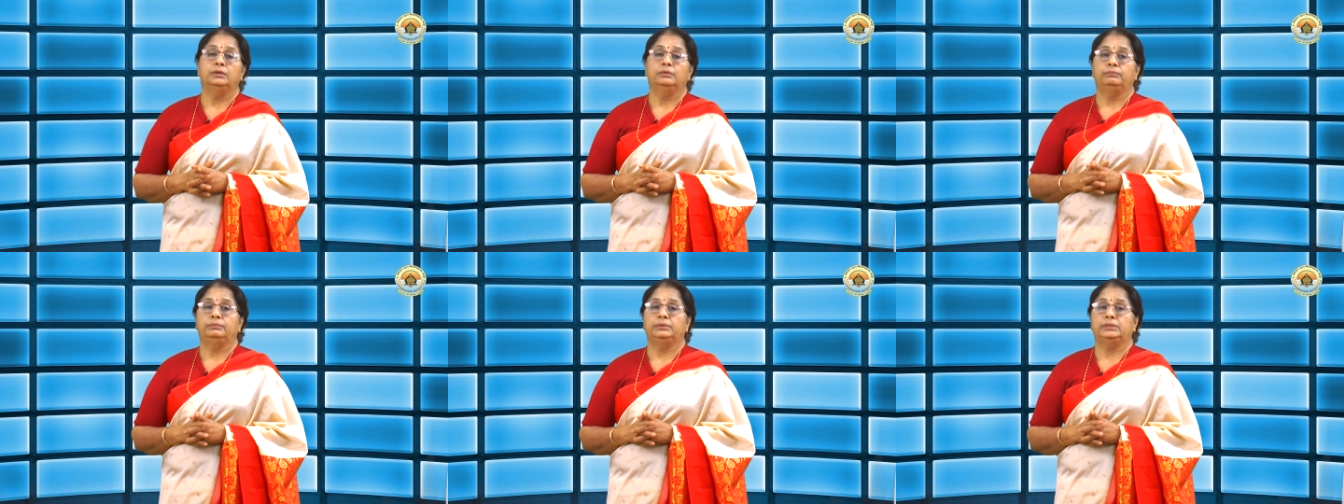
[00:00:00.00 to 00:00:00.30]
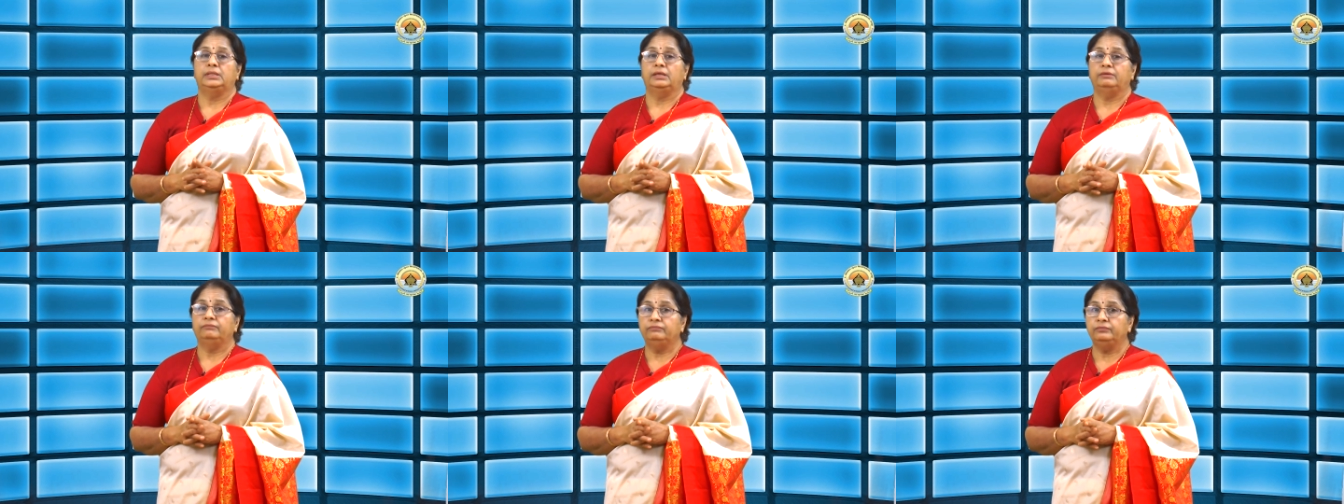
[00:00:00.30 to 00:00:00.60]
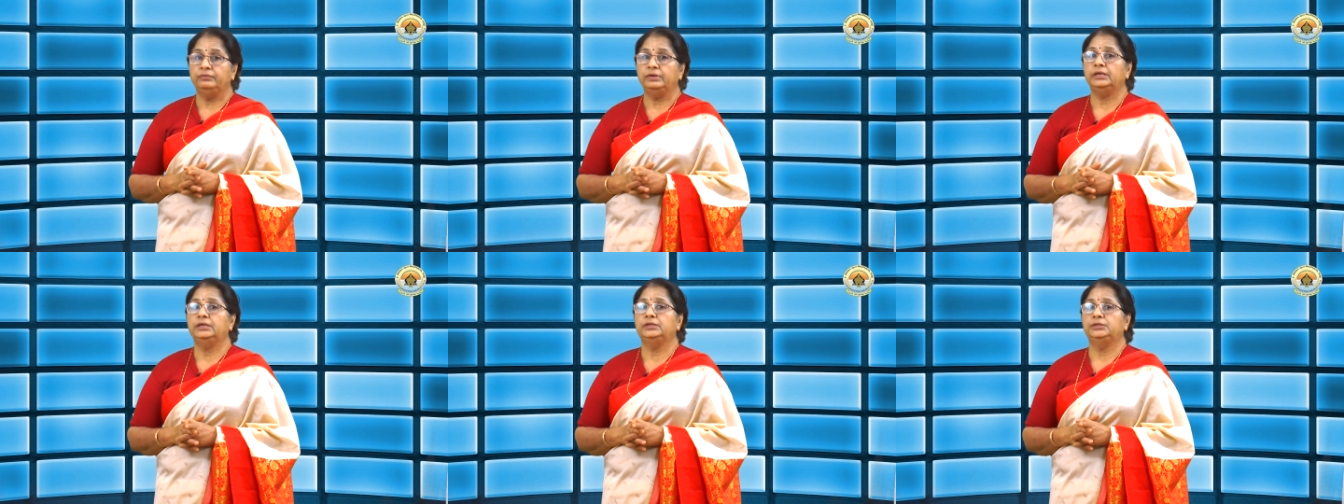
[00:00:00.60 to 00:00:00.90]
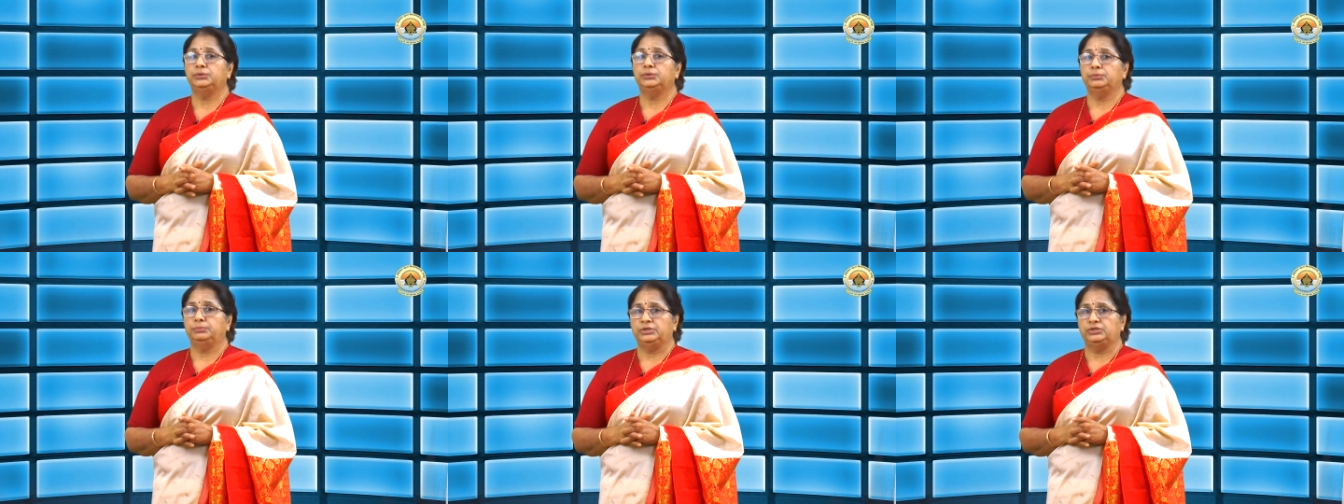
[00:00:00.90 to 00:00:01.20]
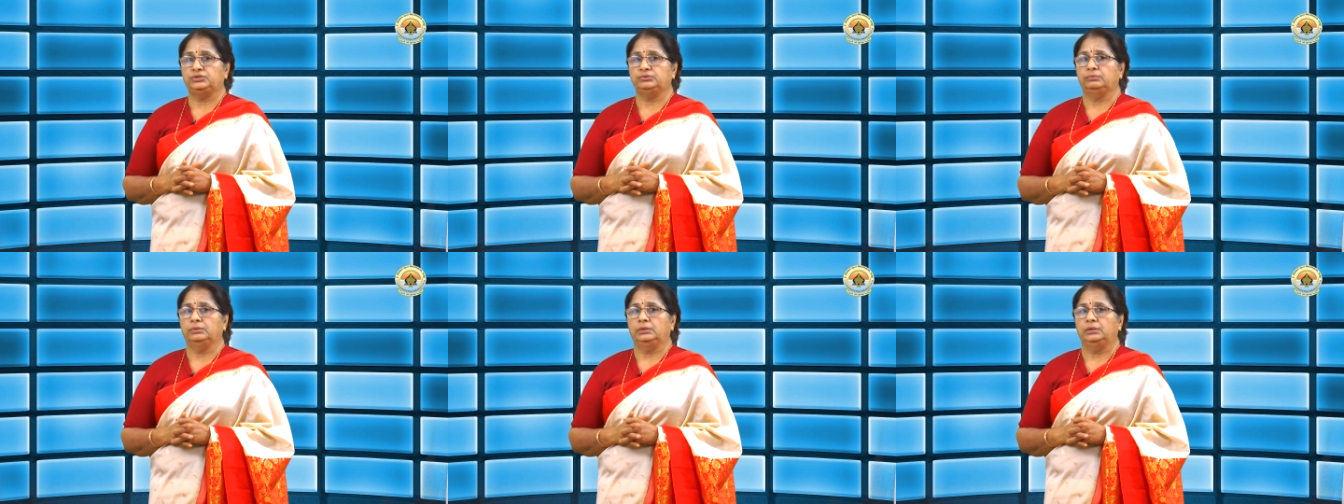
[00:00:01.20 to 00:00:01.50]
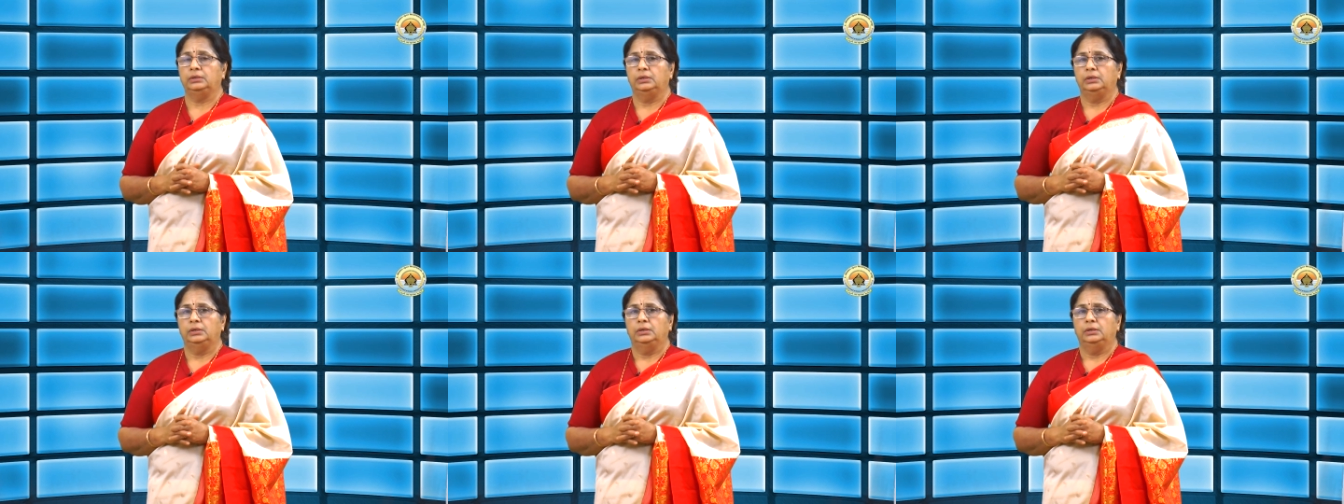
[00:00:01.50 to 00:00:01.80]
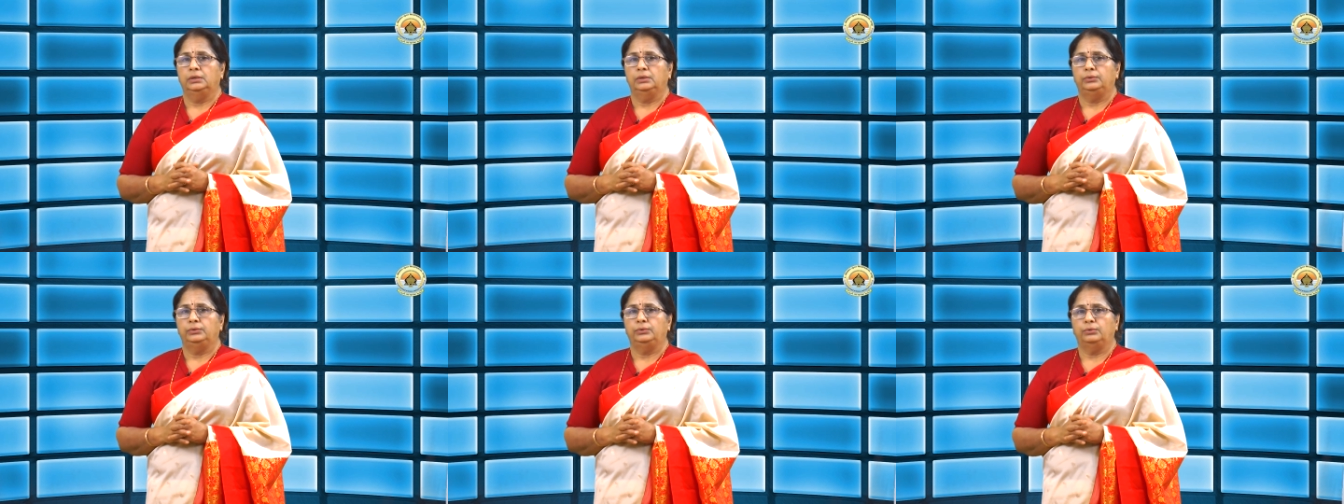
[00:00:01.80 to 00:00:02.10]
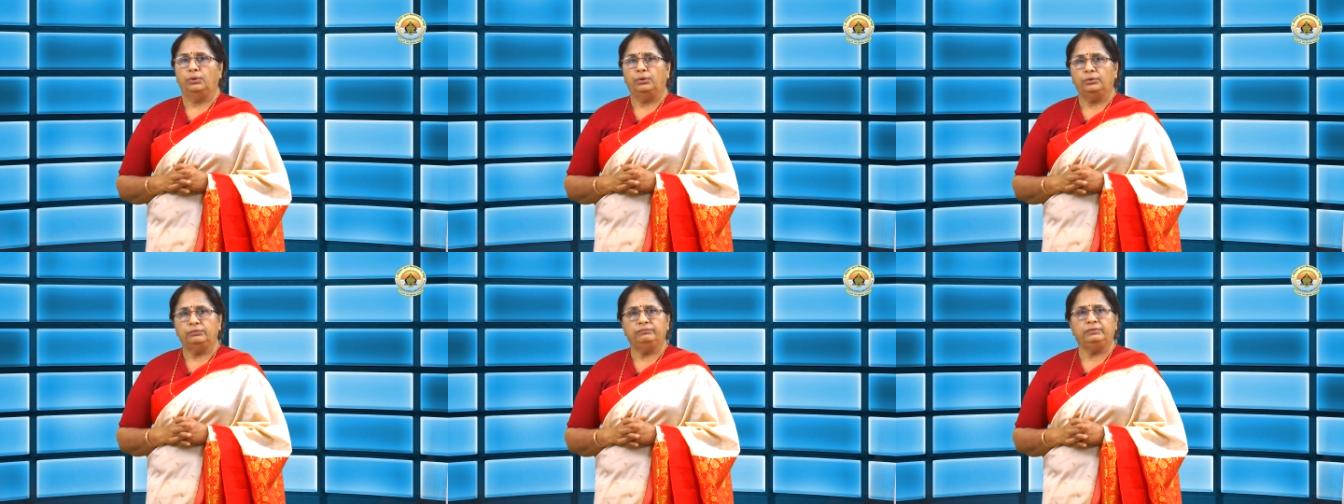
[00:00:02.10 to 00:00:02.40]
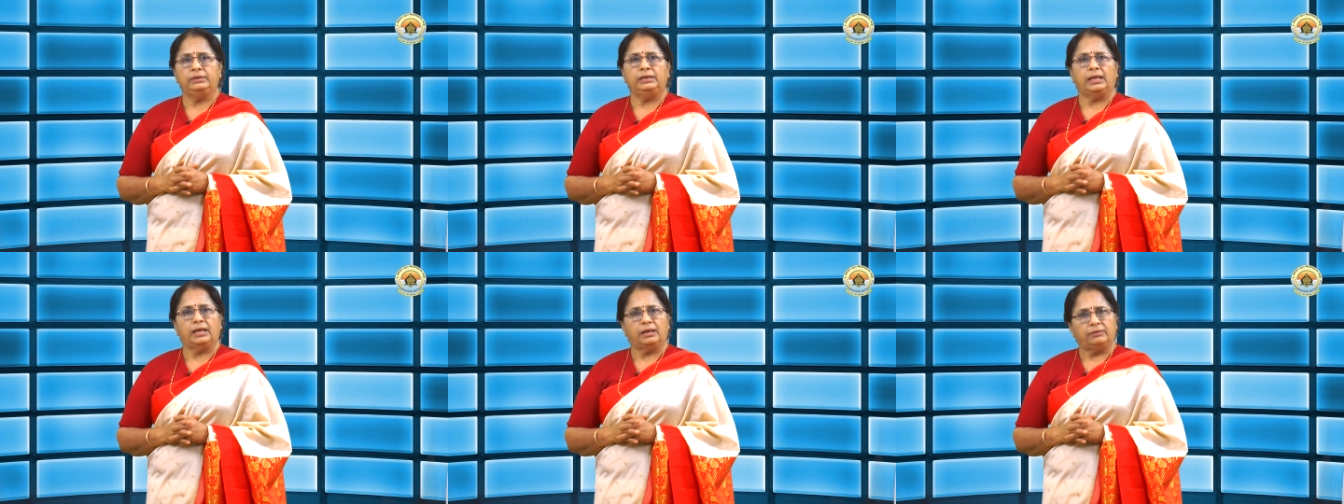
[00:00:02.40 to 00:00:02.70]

with every individual, nor will